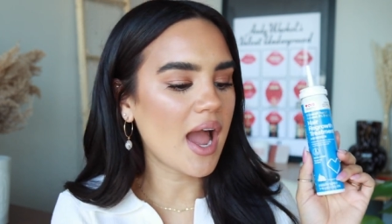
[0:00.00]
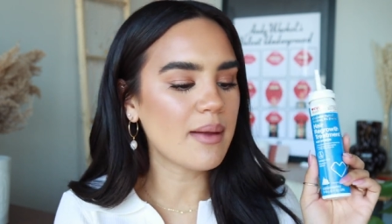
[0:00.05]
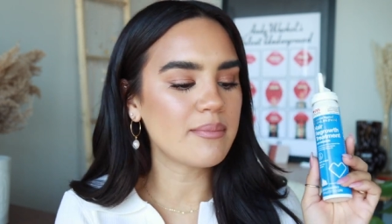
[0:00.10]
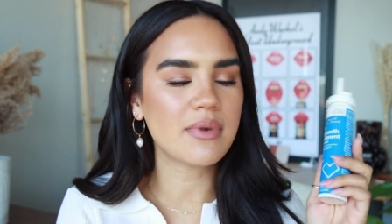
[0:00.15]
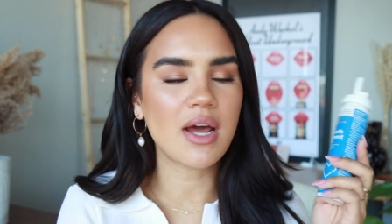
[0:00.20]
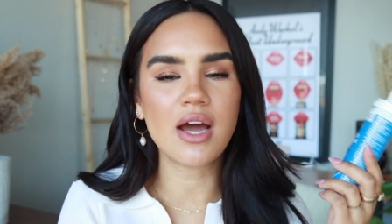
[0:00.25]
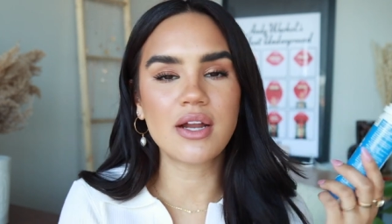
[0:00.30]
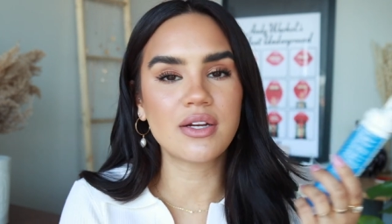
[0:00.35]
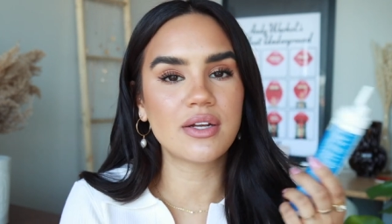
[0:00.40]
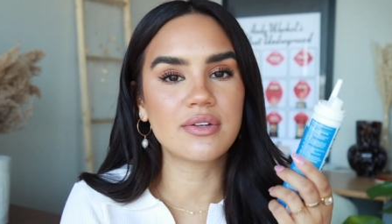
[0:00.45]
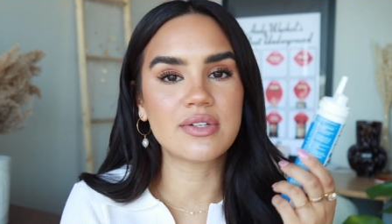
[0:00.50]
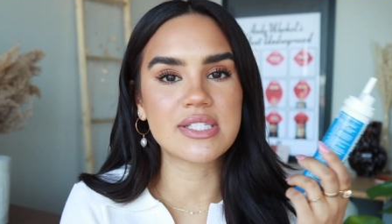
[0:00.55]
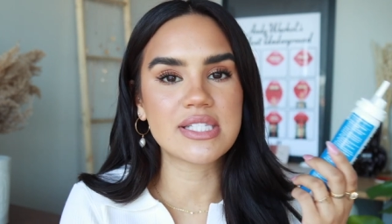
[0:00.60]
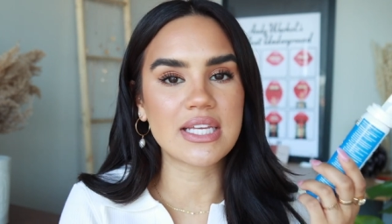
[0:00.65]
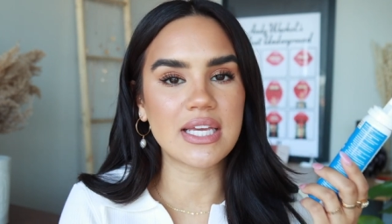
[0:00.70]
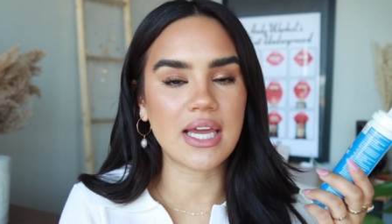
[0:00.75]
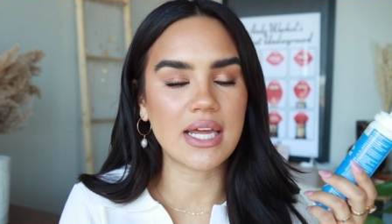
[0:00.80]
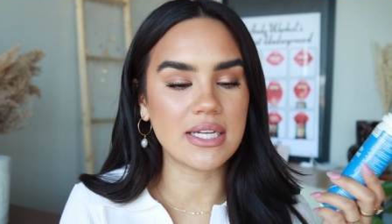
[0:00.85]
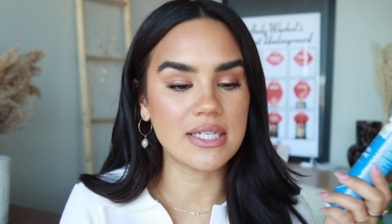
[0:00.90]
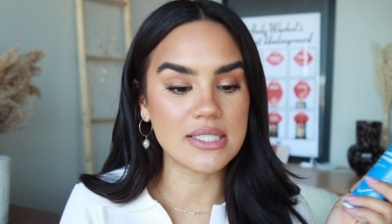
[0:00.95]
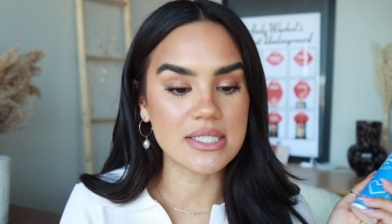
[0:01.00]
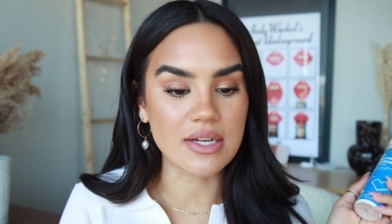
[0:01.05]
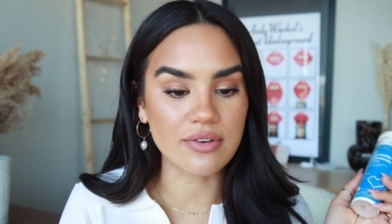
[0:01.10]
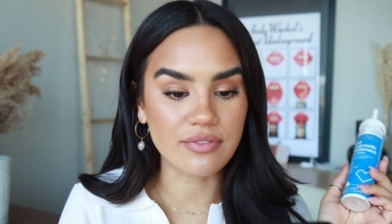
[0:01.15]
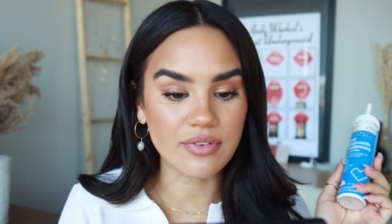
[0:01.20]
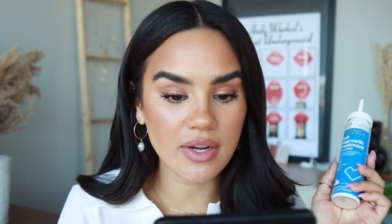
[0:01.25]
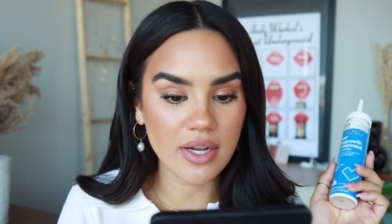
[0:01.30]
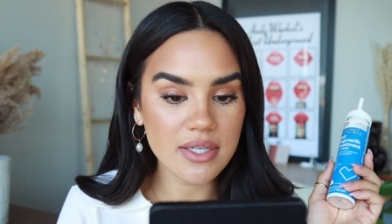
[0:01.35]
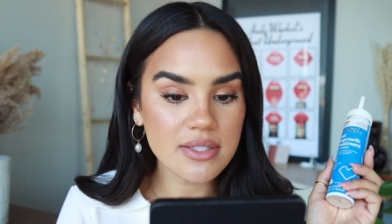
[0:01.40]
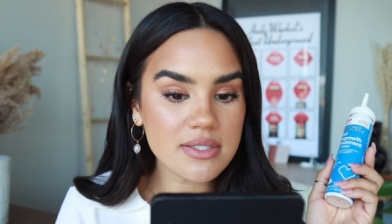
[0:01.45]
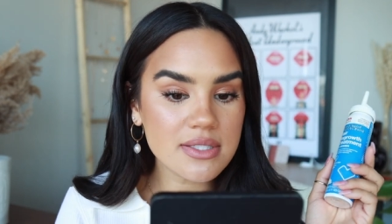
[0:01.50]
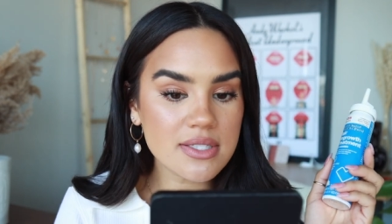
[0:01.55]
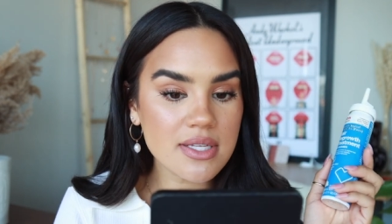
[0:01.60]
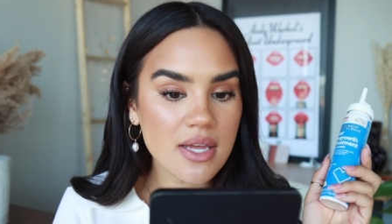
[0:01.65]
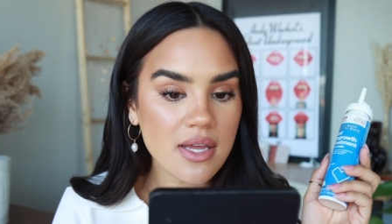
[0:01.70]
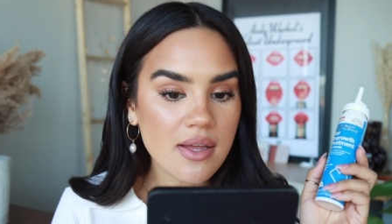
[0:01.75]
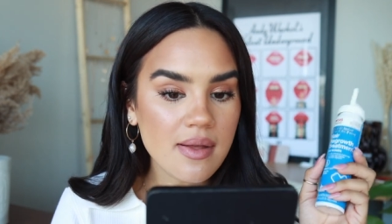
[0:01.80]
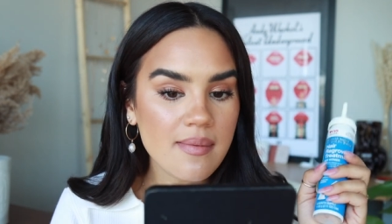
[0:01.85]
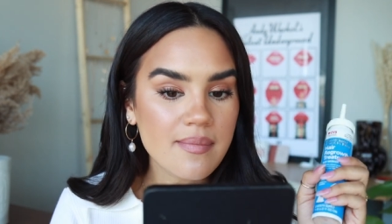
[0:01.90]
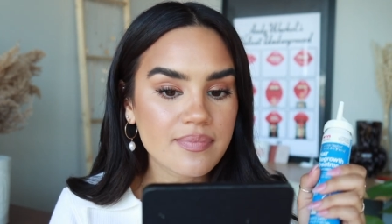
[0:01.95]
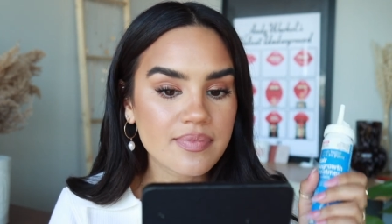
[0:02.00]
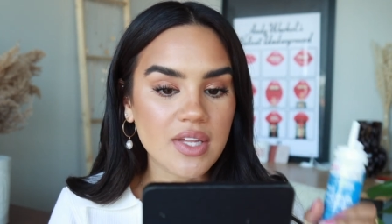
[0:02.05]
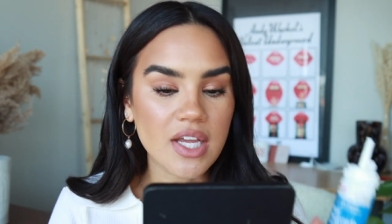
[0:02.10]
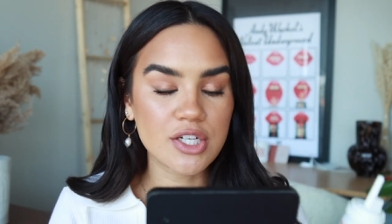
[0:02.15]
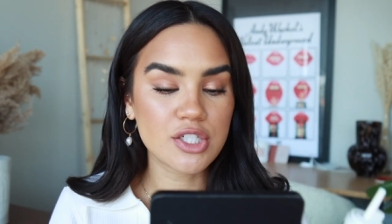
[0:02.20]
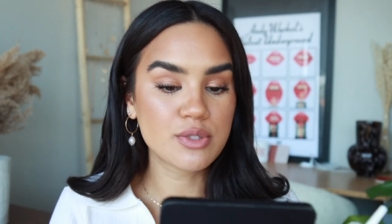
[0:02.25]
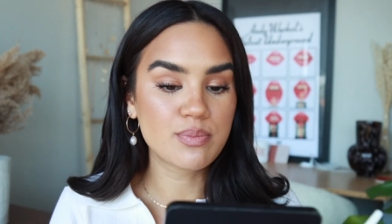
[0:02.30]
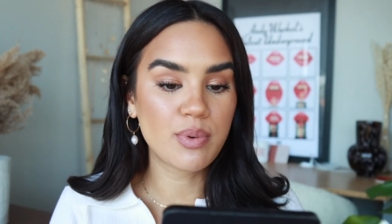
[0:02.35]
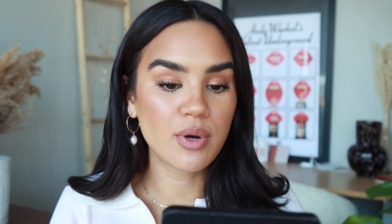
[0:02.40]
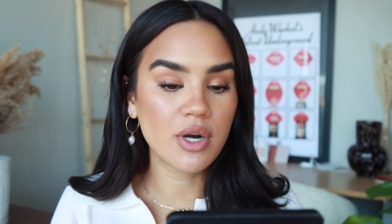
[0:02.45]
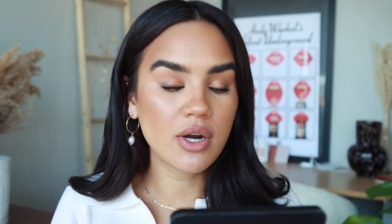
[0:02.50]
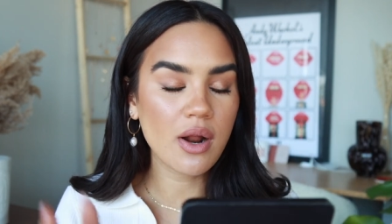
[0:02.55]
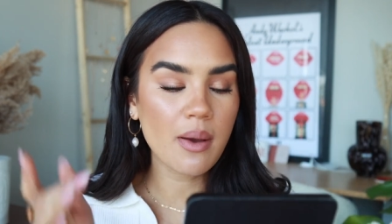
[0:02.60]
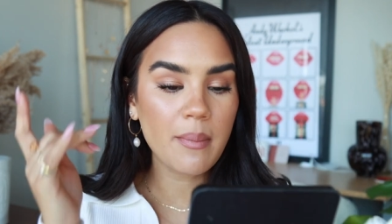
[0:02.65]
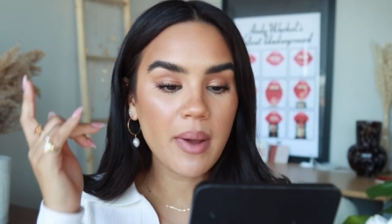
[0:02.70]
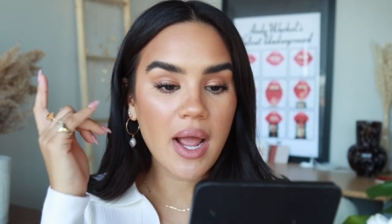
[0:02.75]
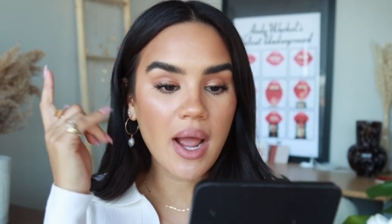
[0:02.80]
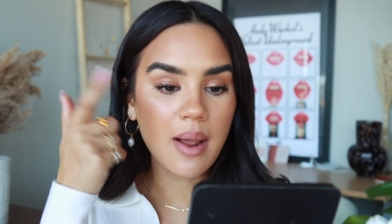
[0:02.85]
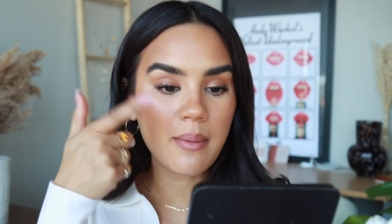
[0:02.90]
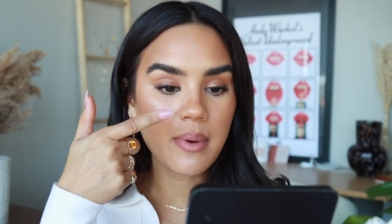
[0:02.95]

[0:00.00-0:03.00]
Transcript: I'm not noticing any difference. I just put it on my